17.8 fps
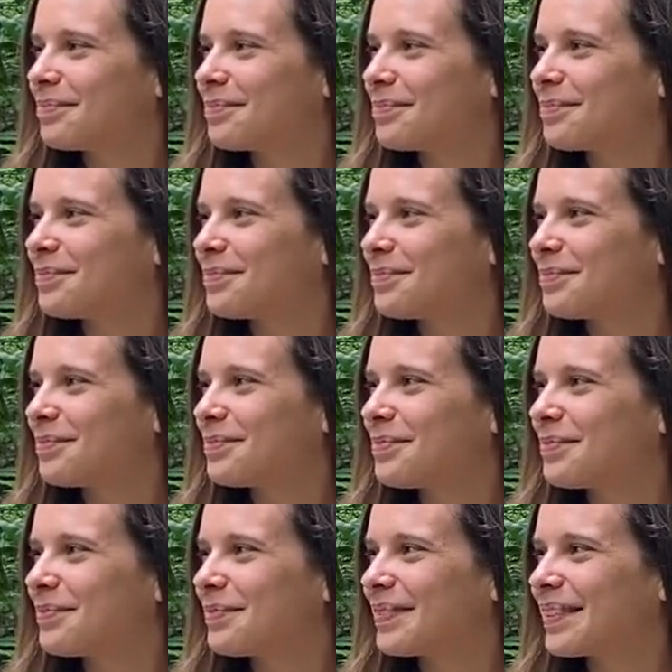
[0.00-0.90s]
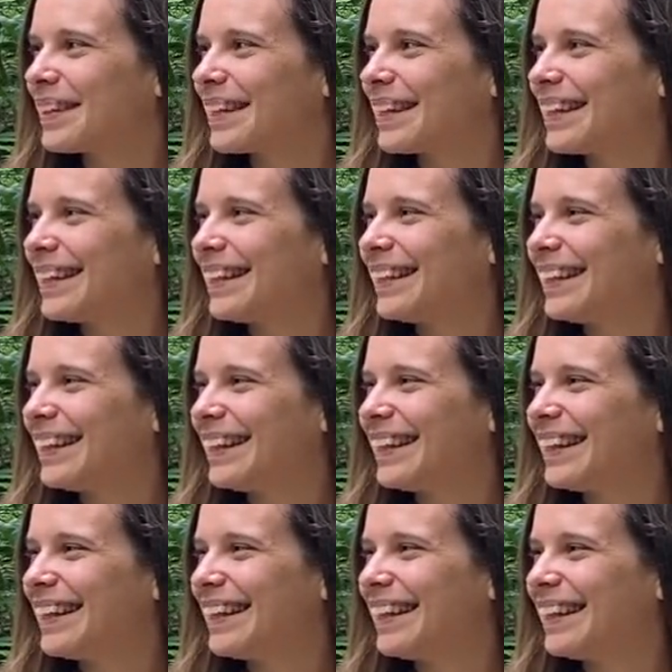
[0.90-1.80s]

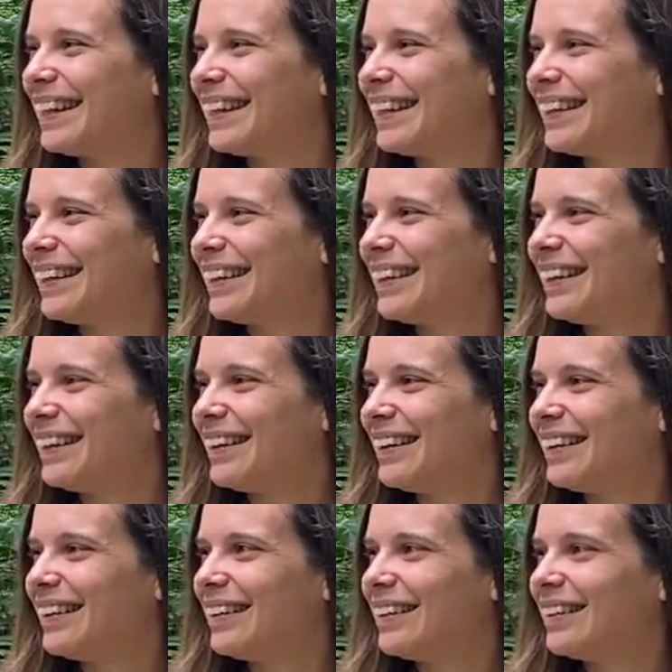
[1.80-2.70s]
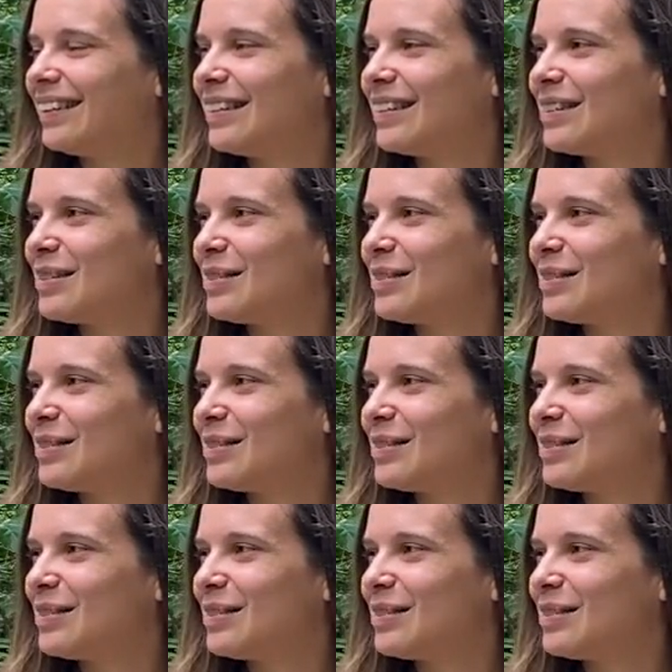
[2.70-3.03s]
No words are spoken by the person on screen.